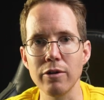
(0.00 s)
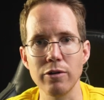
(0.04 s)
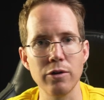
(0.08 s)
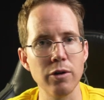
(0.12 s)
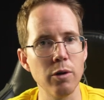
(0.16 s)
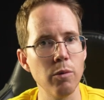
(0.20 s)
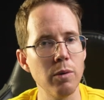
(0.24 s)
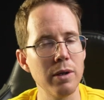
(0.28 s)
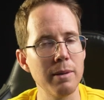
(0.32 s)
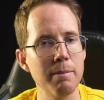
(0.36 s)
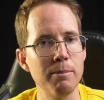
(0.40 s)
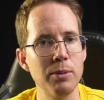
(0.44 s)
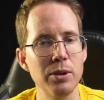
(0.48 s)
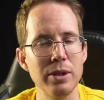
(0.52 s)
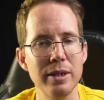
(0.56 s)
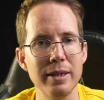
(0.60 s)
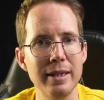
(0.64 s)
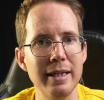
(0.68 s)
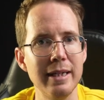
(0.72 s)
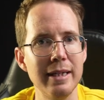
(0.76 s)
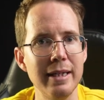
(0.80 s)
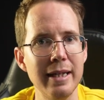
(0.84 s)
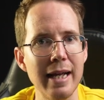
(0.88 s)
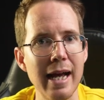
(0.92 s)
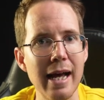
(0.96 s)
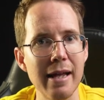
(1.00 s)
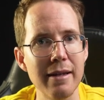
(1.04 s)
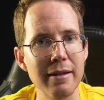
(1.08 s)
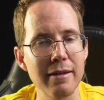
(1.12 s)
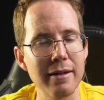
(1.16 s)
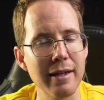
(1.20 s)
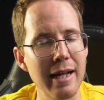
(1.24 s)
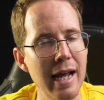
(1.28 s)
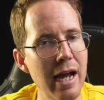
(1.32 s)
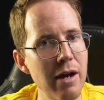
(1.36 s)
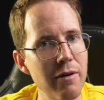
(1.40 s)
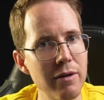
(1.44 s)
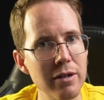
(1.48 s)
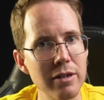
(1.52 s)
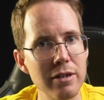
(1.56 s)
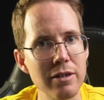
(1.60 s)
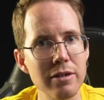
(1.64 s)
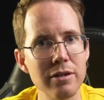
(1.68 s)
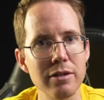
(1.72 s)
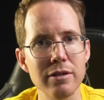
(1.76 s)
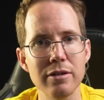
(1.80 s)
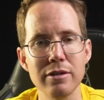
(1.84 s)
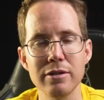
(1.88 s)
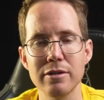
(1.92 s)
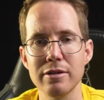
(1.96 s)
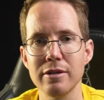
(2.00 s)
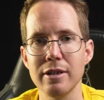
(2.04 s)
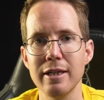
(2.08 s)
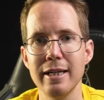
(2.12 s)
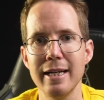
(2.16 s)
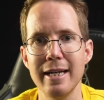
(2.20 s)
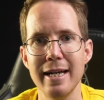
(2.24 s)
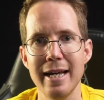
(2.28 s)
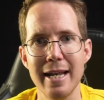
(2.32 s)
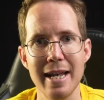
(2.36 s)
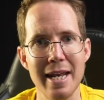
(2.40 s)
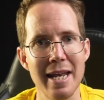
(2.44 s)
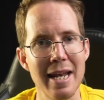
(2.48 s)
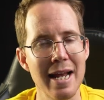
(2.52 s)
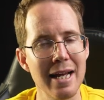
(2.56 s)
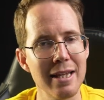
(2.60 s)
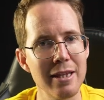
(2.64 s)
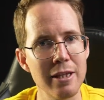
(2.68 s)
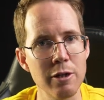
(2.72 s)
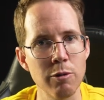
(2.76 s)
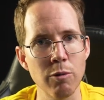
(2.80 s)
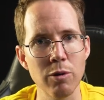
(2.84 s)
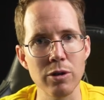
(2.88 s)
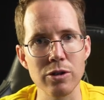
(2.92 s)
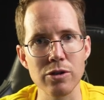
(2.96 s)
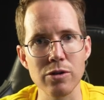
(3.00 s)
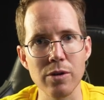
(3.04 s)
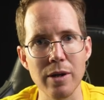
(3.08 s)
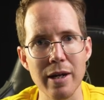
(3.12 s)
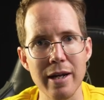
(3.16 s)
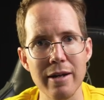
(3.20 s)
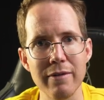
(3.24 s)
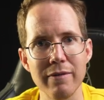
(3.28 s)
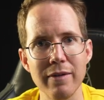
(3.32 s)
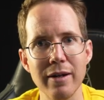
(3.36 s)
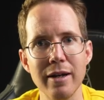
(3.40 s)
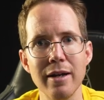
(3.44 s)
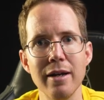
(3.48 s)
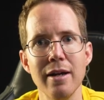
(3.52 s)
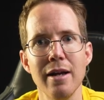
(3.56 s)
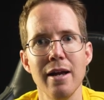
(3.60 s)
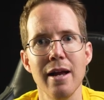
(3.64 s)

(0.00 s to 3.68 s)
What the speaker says: You don't want to put in any other characters, nothing whatsoever.